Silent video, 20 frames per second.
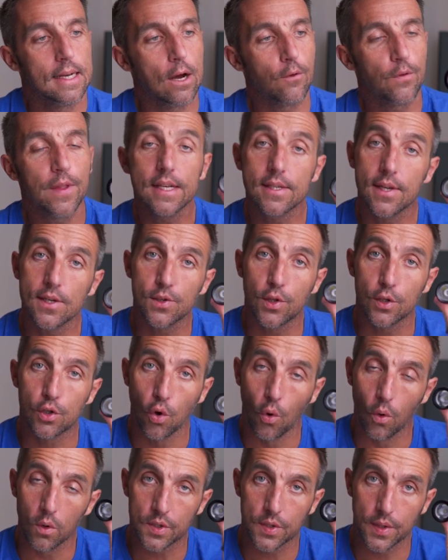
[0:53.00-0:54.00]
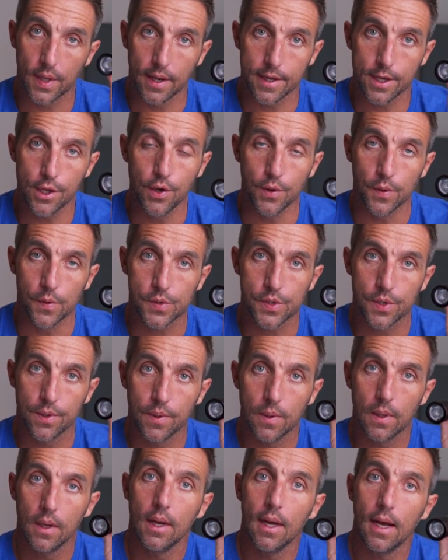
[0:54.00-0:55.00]
Now this is the torch that I use.
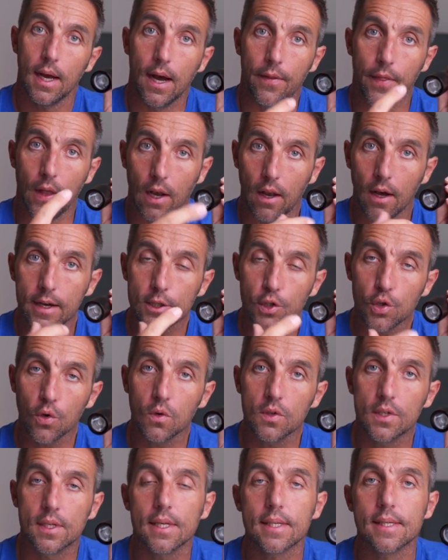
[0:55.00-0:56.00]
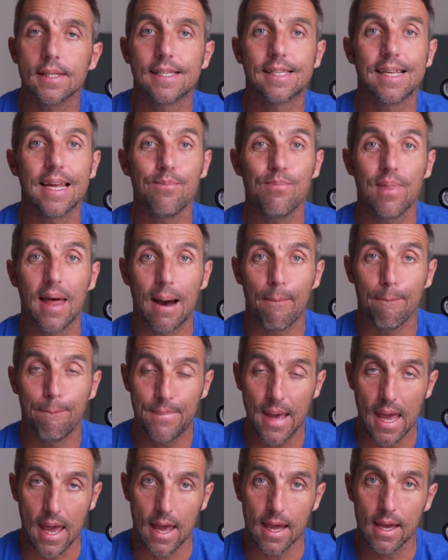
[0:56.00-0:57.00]
Uh, the light source doesn't seem that
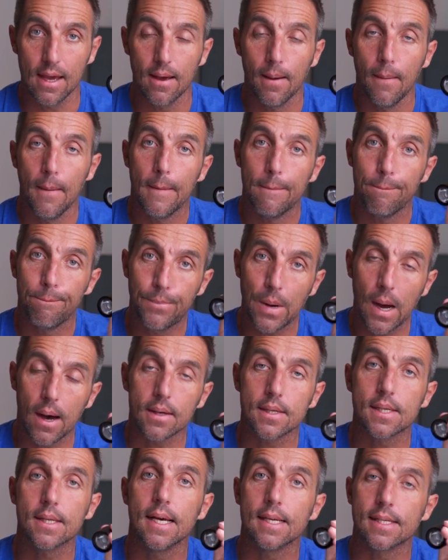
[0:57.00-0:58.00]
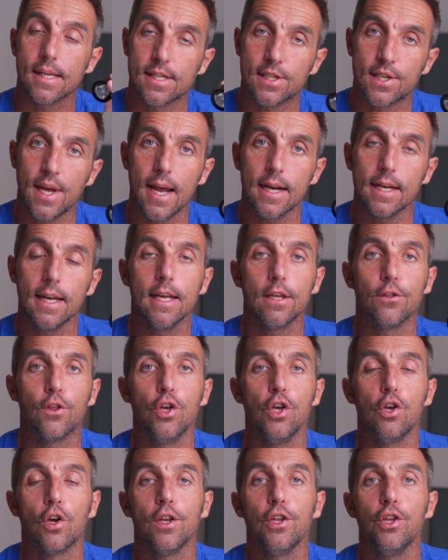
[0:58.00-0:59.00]
big, but there's a technique
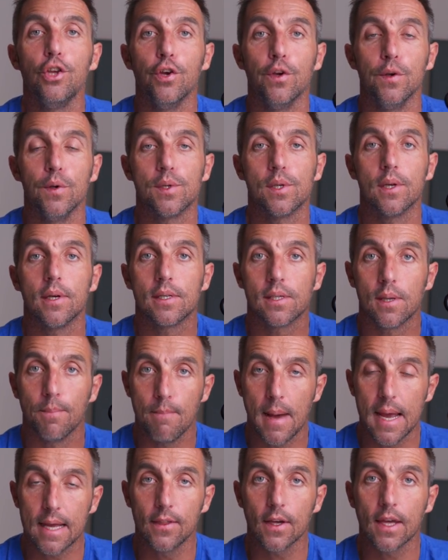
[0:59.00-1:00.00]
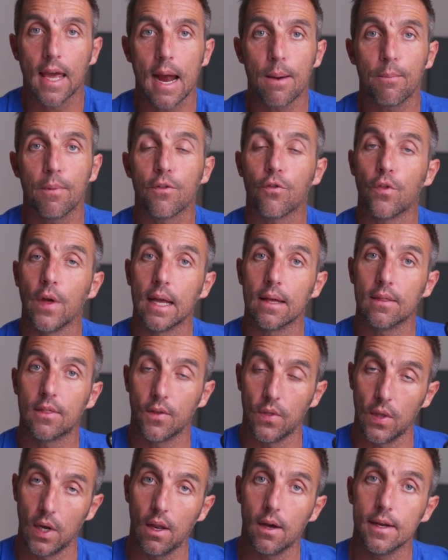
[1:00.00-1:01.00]
that you can use to make the camera think
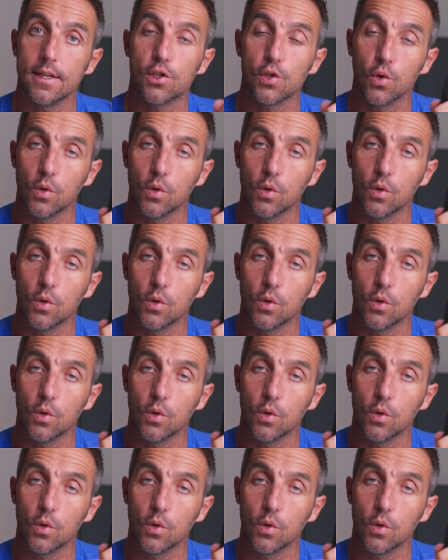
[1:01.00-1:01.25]
that the light